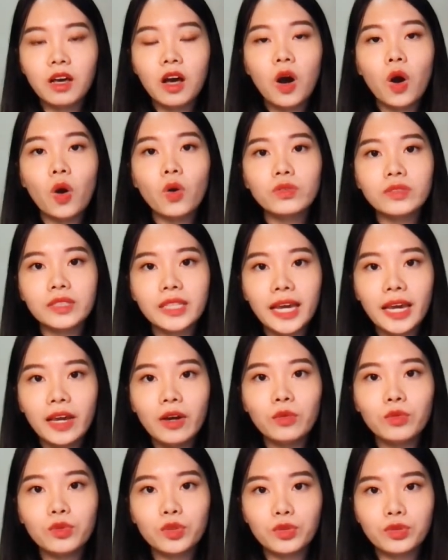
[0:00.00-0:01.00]
on tail
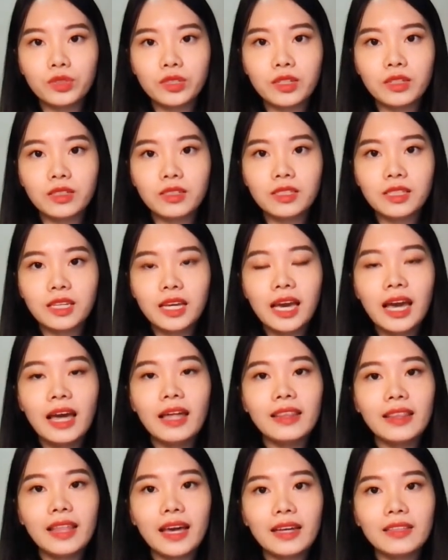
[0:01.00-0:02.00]
users
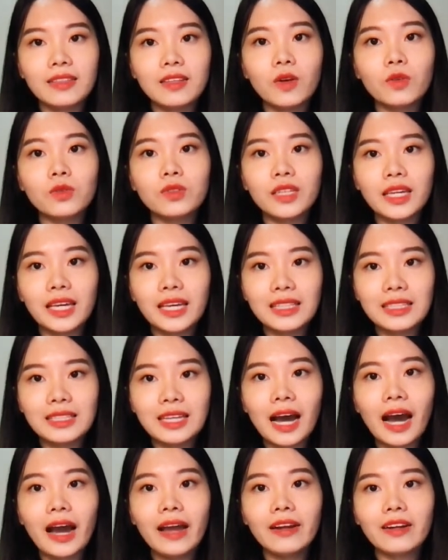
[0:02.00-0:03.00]
than on the
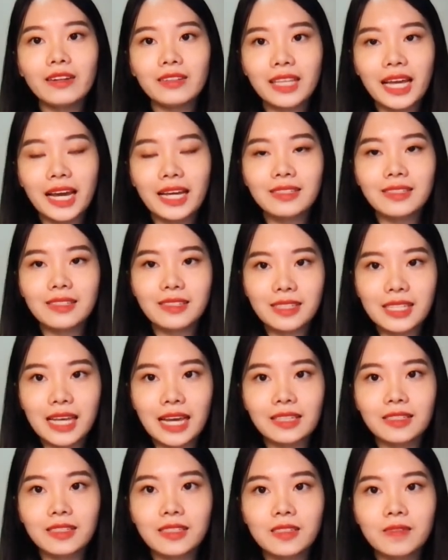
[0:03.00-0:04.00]
entire test
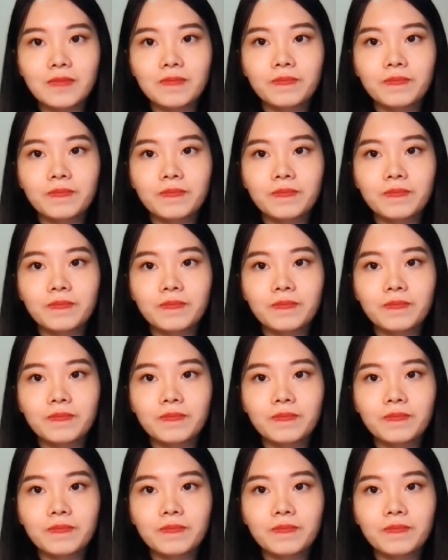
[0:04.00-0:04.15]
sets.